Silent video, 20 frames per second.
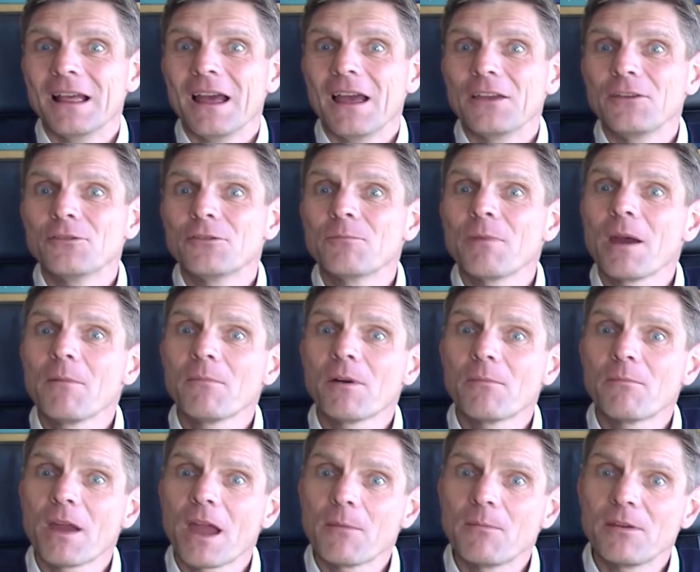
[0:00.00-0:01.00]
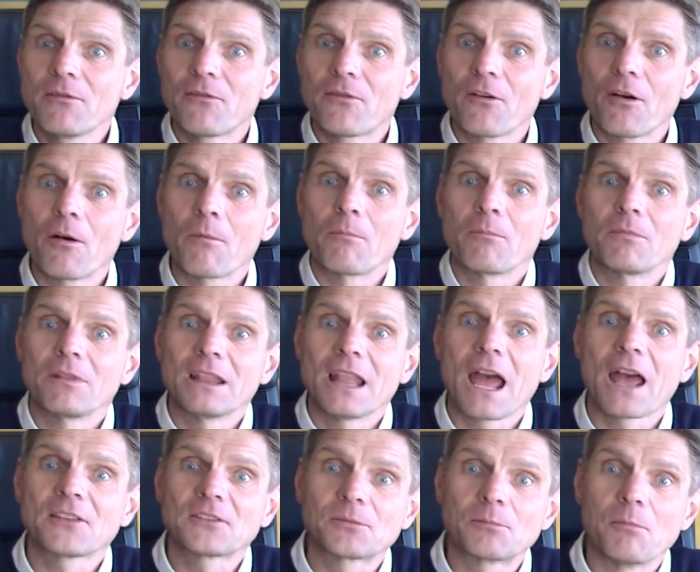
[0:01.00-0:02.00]
You remember maybe from
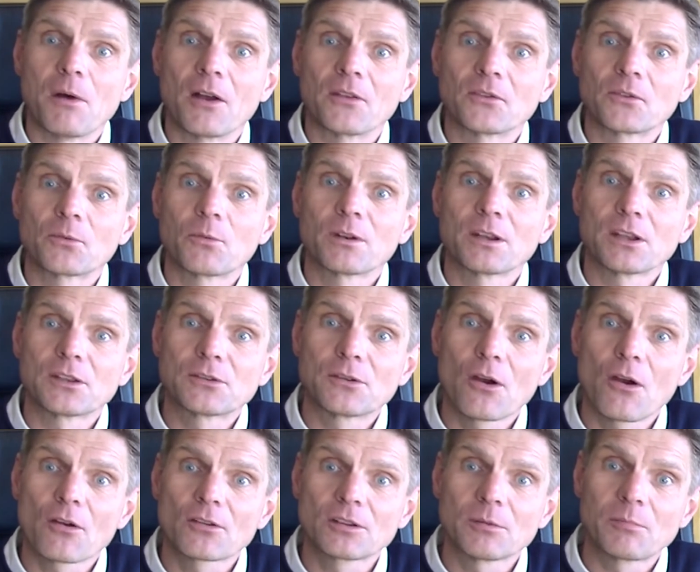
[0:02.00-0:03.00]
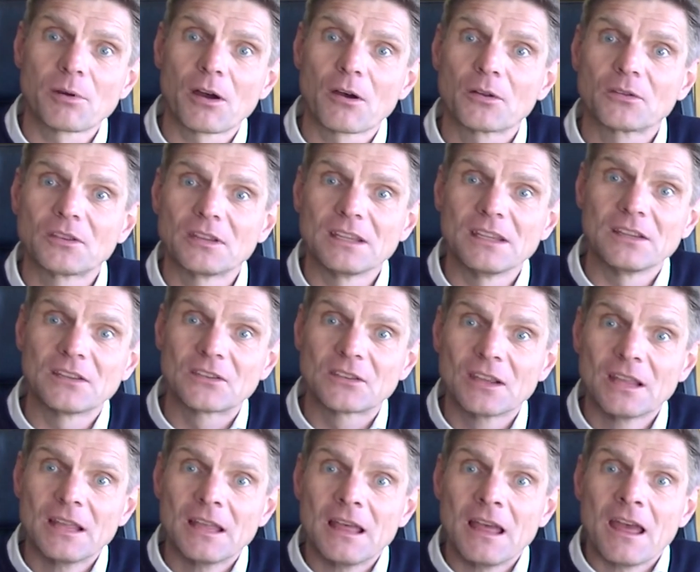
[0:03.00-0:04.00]
last month when I talked about these
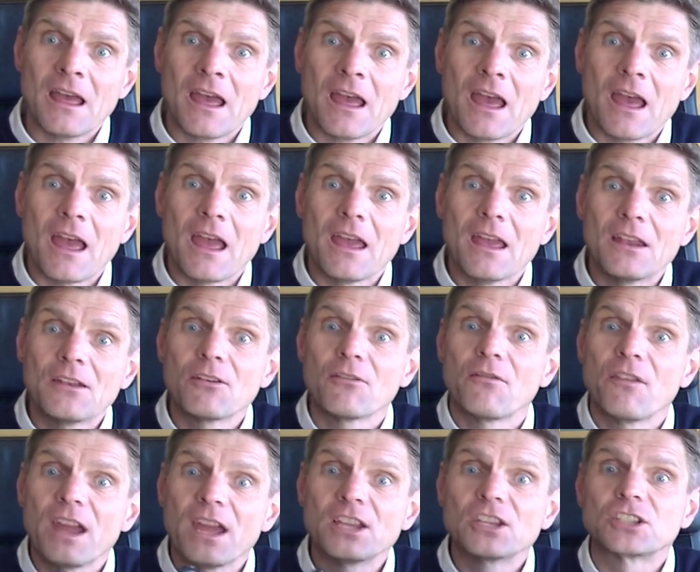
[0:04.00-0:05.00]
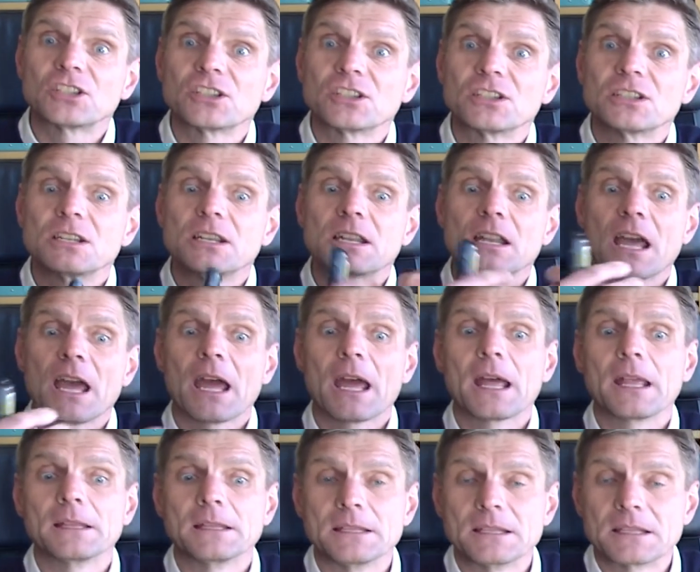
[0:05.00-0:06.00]
innovation
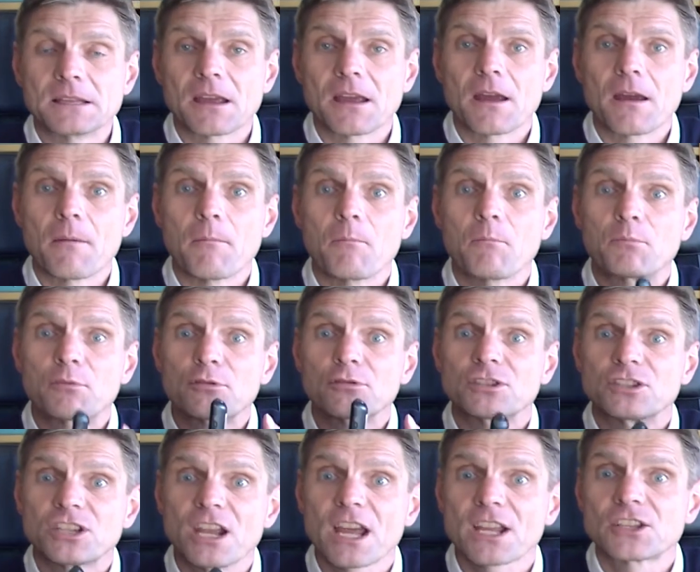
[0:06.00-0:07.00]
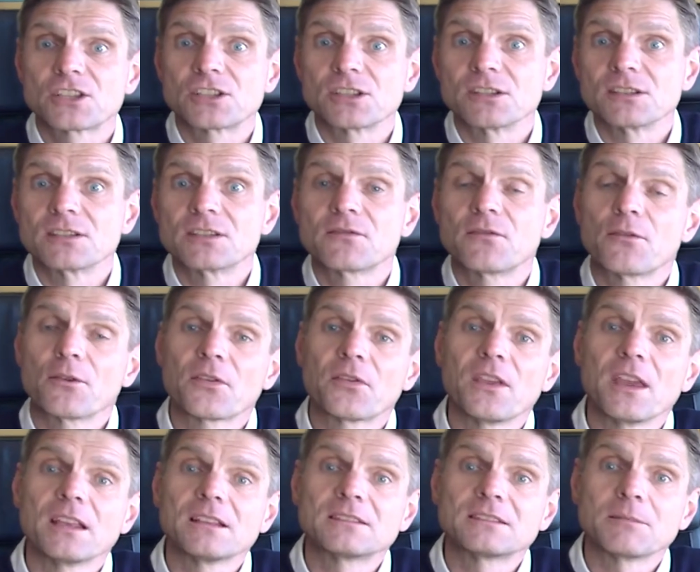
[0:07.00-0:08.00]
and um, projections for
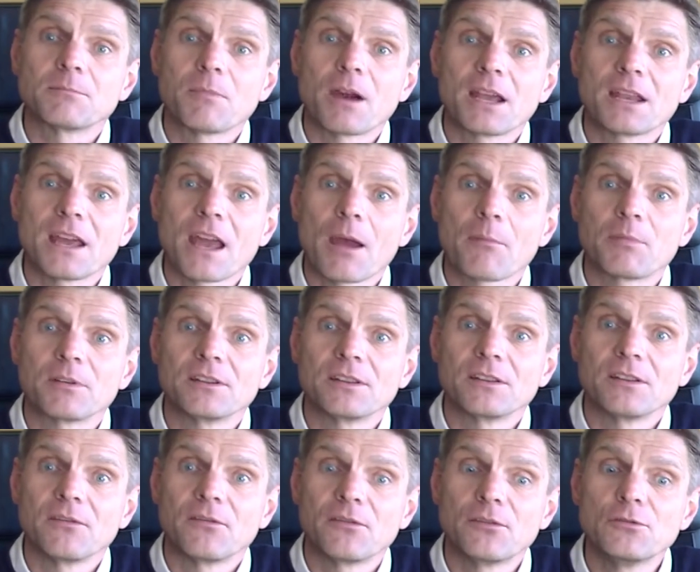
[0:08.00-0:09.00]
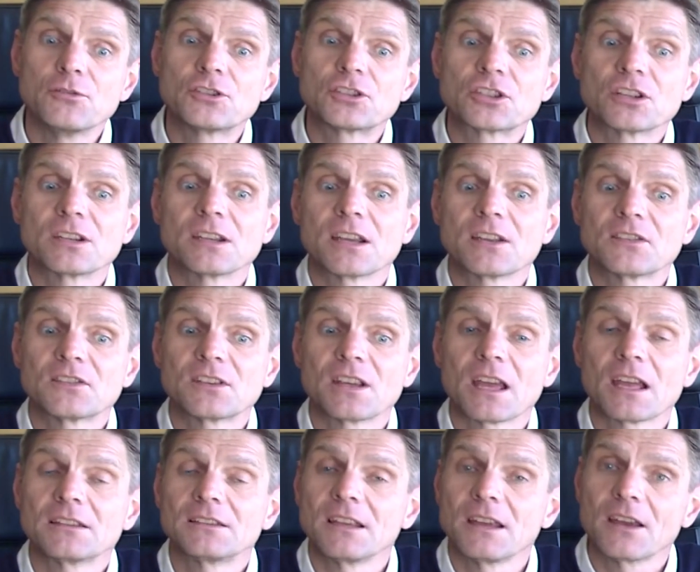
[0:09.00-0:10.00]
things that might happen in the future. And I
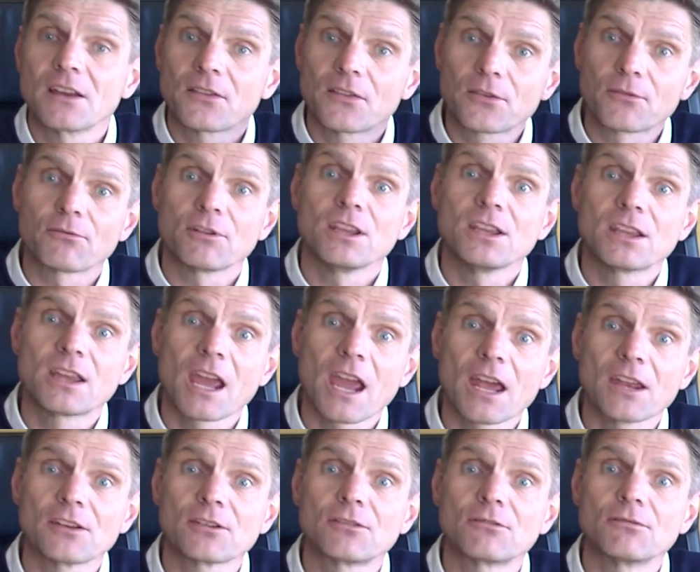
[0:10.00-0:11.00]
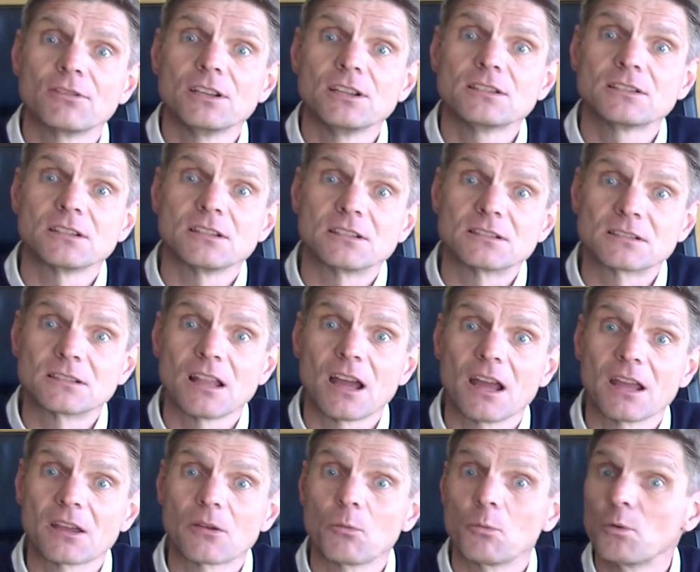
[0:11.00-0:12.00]
said there are three categories. It's
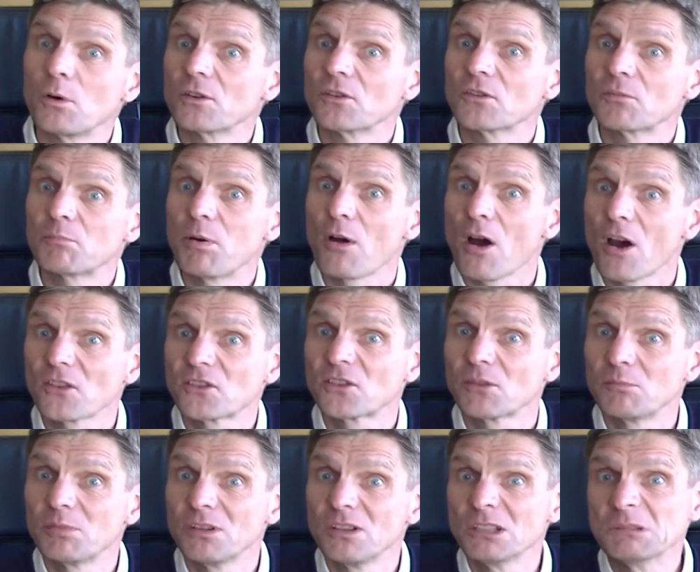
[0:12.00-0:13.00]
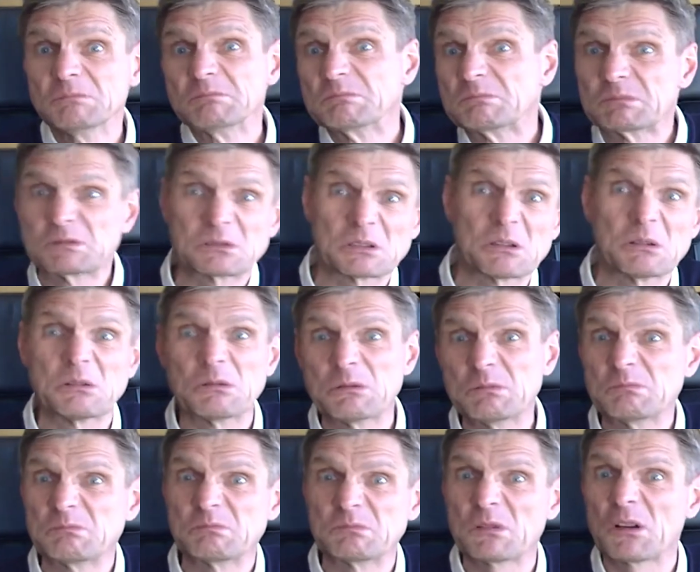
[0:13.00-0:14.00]
like what is possible,
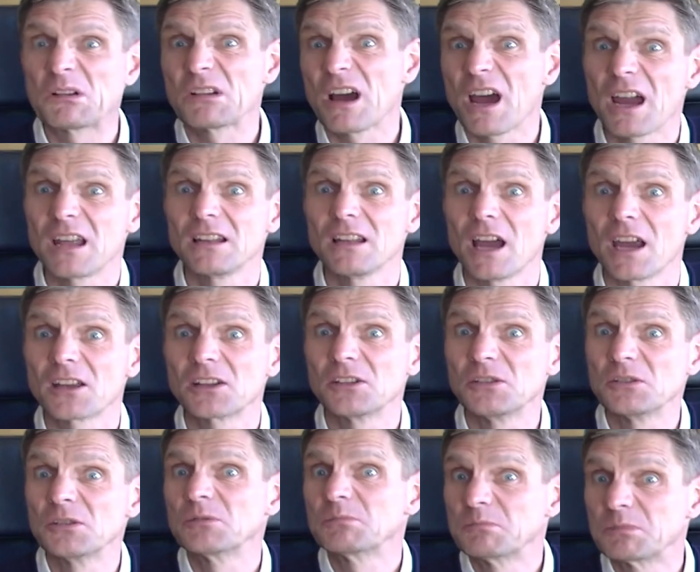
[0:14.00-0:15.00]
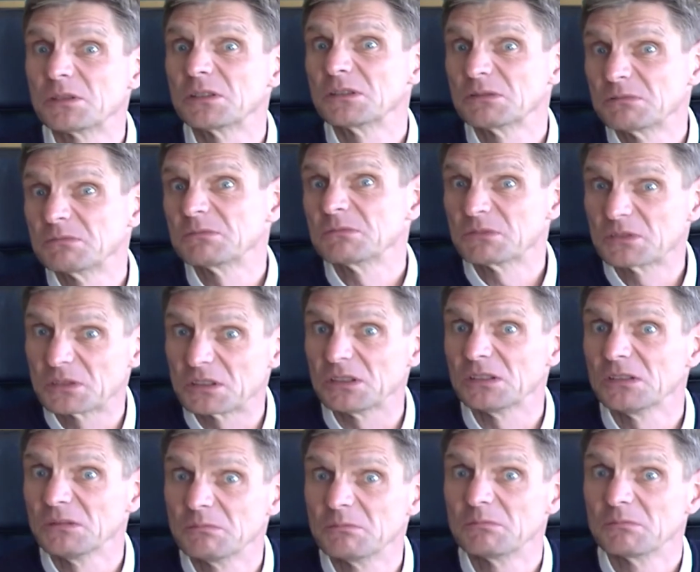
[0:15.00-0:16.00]
so not a high likelihood, but
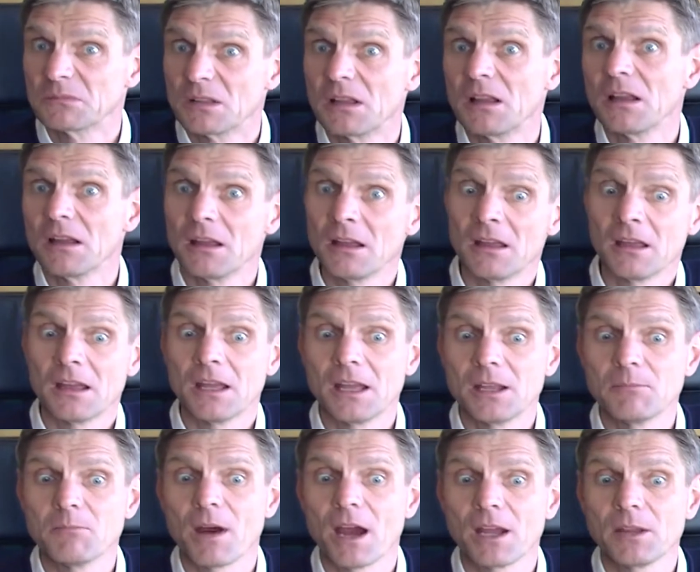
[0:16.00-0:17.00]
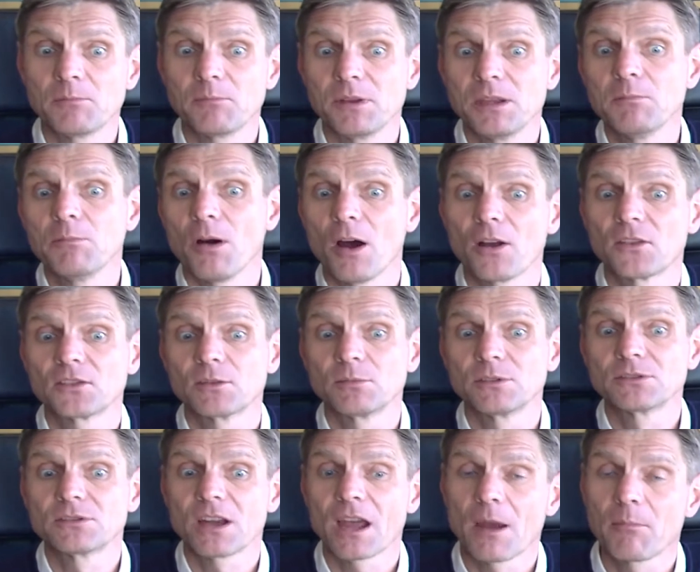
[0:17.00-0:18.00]
still it might be possible
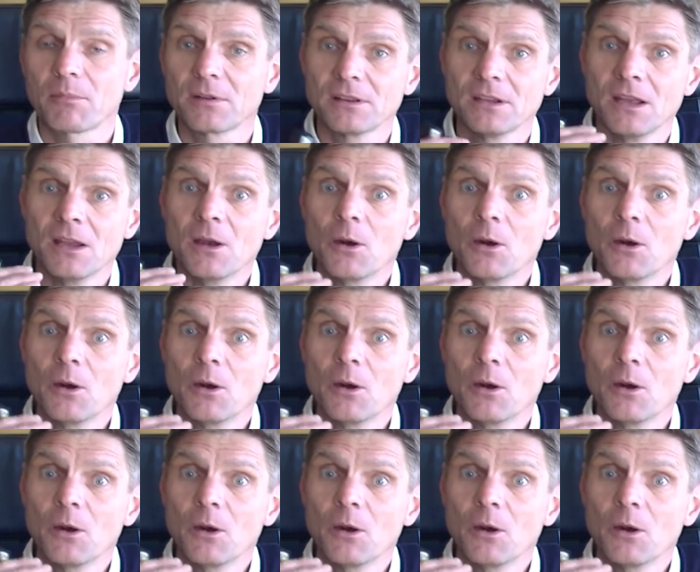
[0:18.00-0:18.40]
to happen.